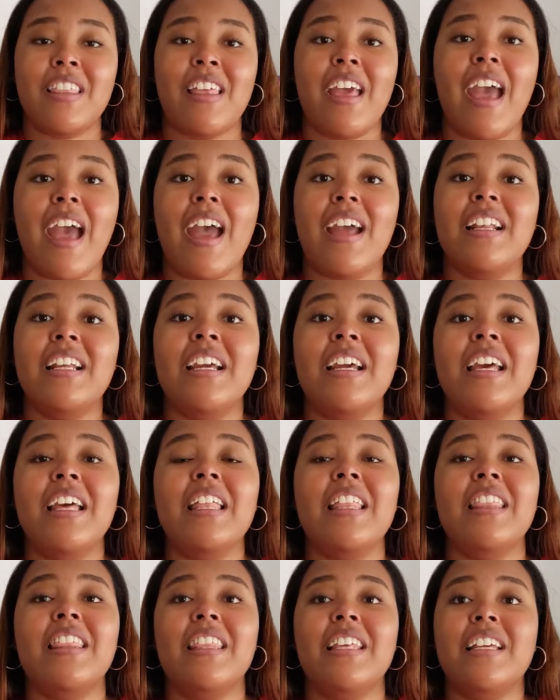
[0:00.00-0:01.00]
that
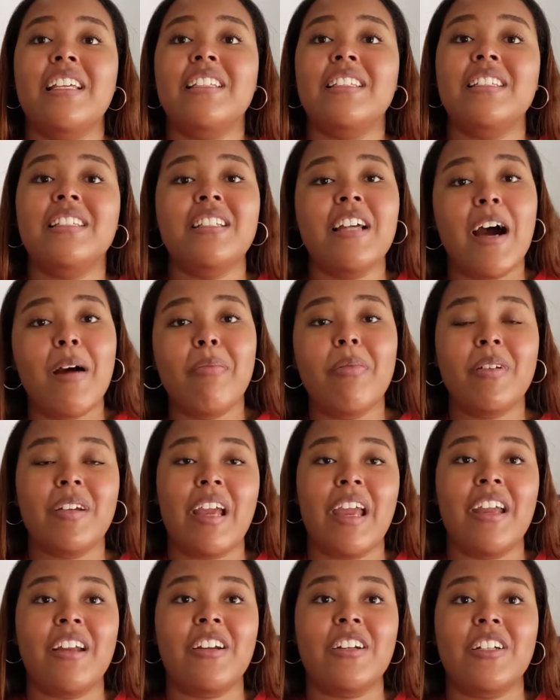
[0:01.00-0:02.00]
these
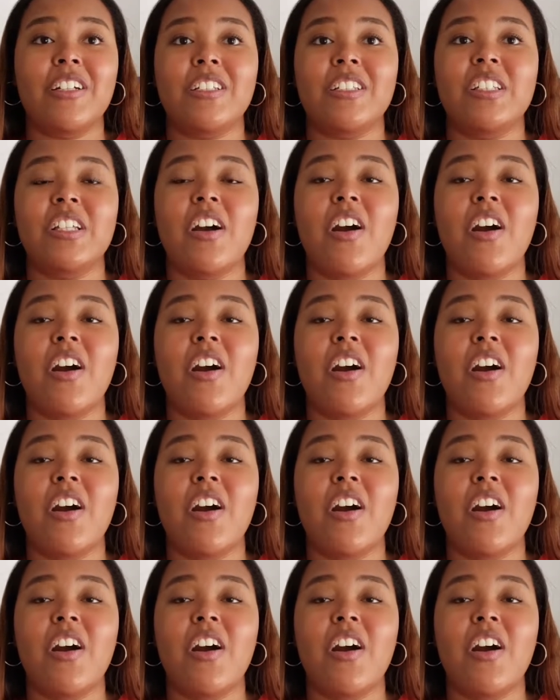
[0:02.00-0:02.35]
doppelgangers